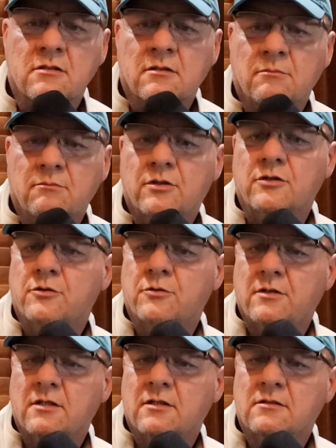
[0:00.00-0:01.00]
But the truth
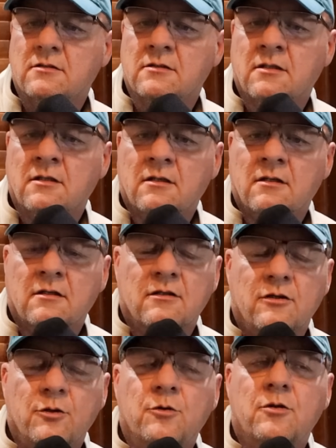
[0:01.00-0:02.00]
is,
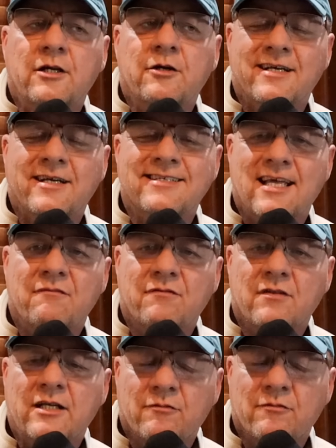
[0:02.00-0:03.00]
nuclear is heavily